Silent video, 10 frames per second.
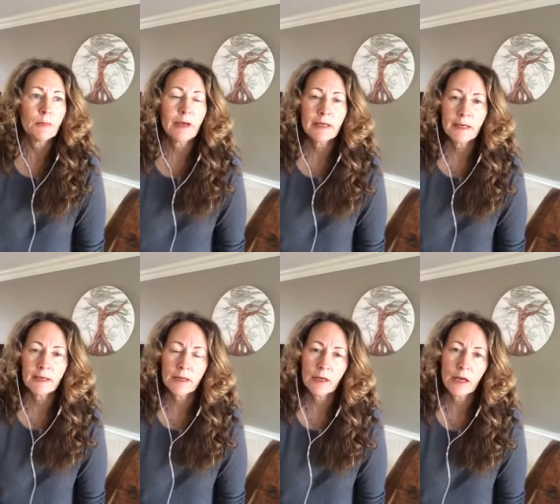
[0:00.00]
but
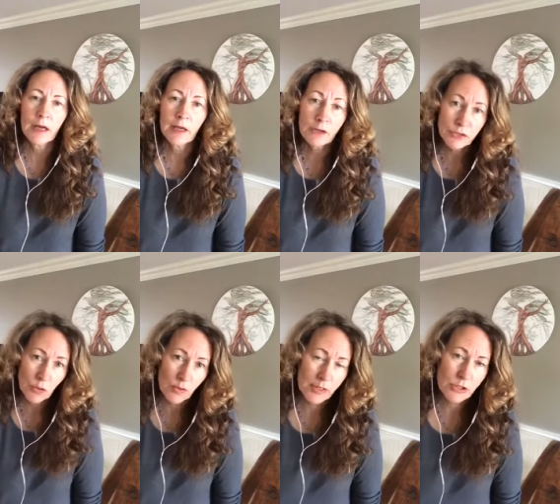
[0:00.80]
I
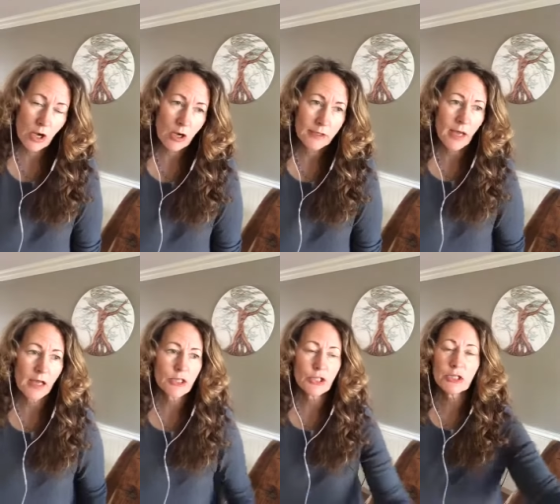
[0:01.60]
also want to talk
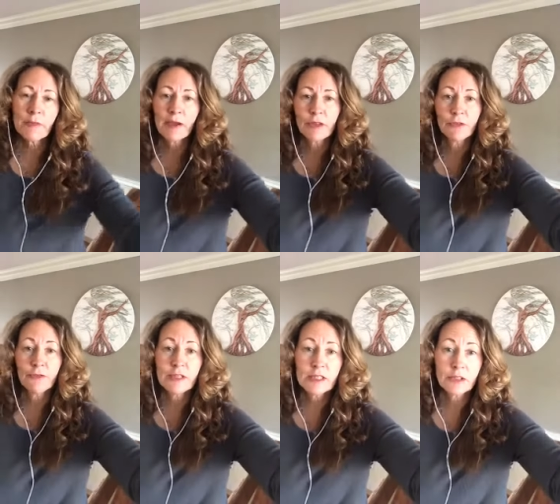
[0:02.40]
not just about the
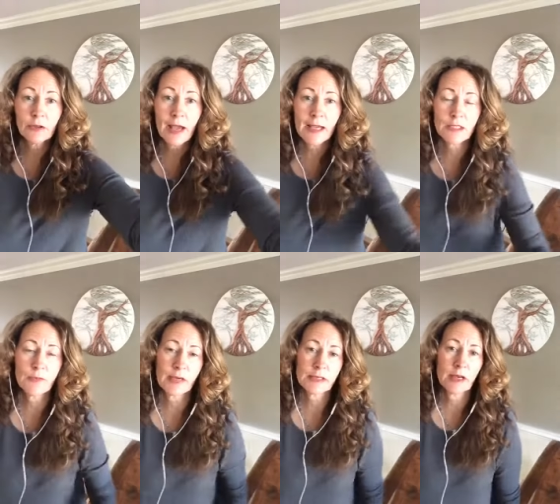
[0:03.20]
physical
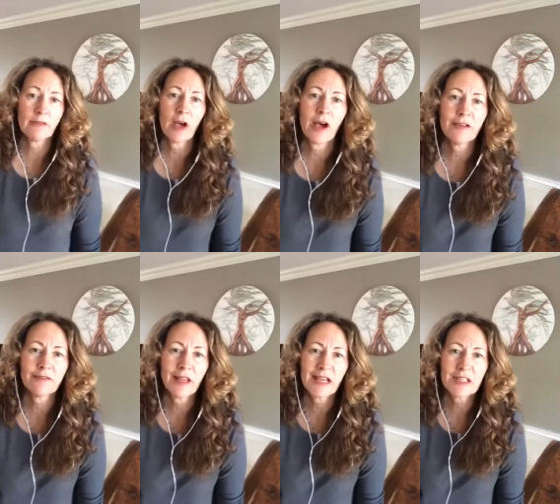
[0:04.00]
aspect of a
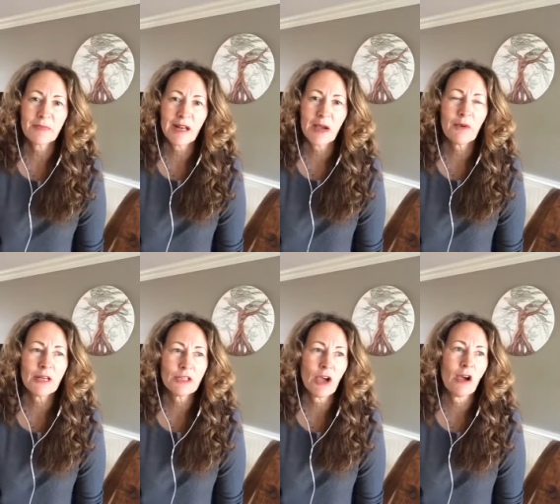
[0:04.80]
hot flash, but I
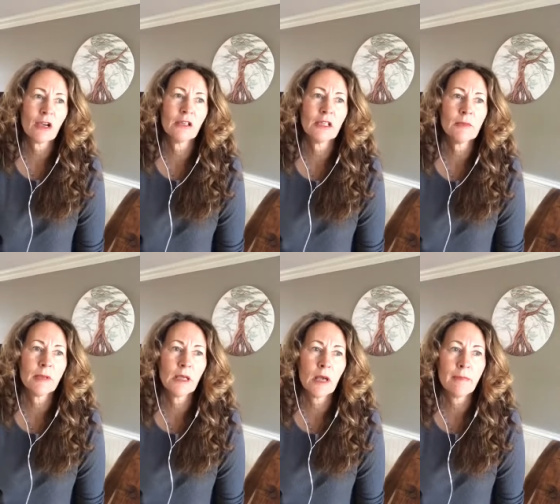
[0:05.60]
want to talk a little
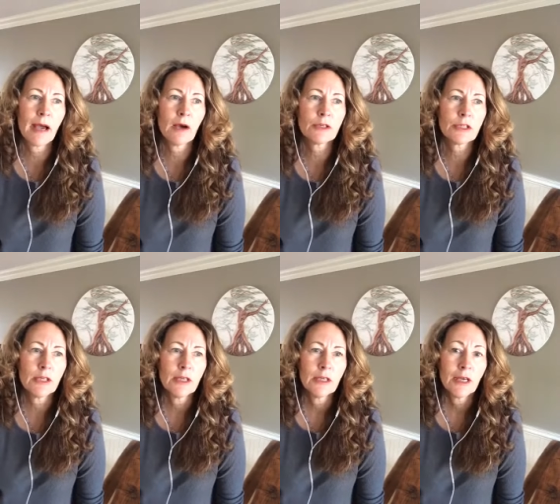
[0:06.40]
bit about
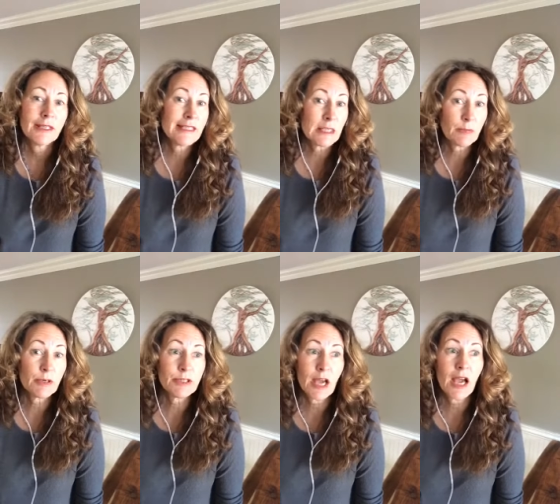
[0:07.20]
a
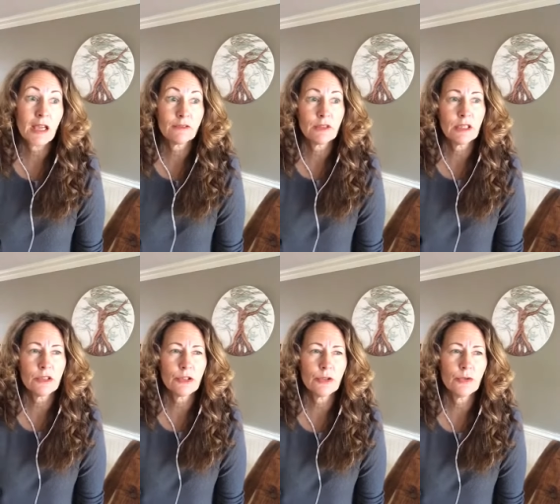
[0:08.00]
deeper dive
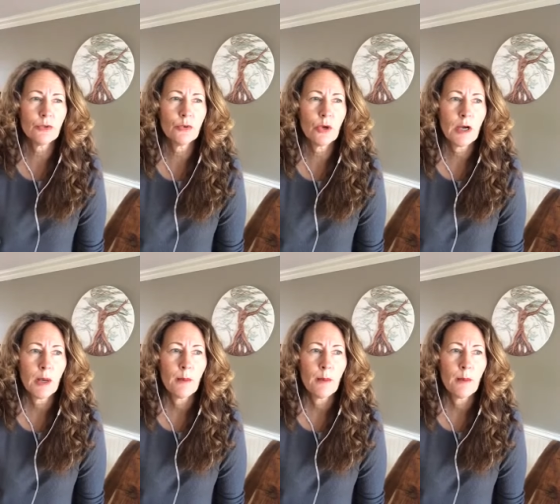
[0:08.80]
into